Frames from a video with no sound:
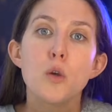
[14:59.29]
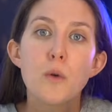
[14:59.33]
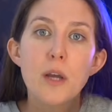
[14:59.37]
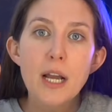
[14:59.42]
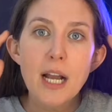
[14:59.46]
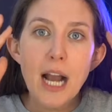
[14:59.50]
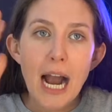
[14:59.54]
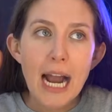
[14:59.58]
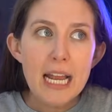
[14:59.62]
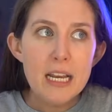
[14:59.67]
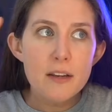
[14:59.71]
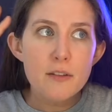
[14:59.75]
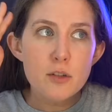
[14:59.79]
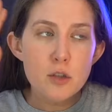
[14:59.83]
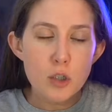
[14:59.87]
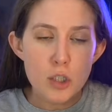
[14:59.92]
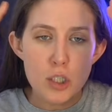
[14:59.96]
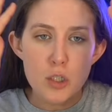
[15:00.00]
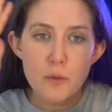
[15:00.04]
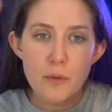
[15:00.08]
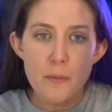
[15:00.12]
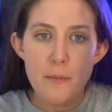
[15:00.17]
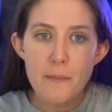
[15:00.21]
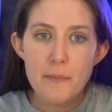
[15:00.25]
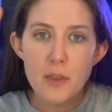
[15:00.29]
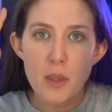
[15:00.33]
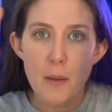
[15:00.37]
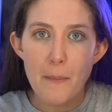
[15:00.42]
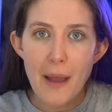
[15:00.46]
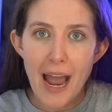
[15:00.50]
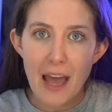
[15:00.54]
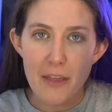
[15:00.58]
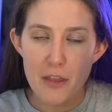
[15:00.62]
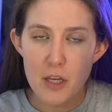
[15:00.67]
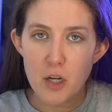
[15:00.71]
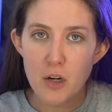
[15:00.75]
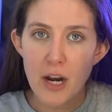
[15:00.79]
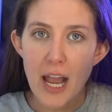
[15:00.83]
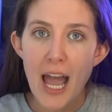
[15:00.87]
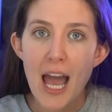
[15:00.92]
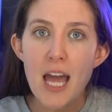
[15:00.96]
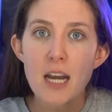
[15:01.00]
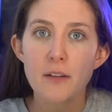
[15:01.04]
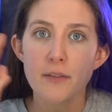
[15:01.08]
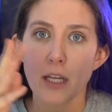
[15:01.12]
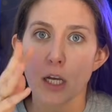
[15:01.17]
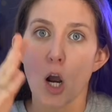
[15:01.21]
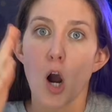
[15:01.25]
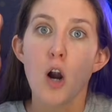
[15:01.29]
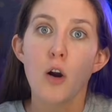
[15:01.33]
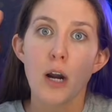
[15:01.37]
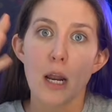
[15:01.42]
can kind of start to do the math in your head of like, all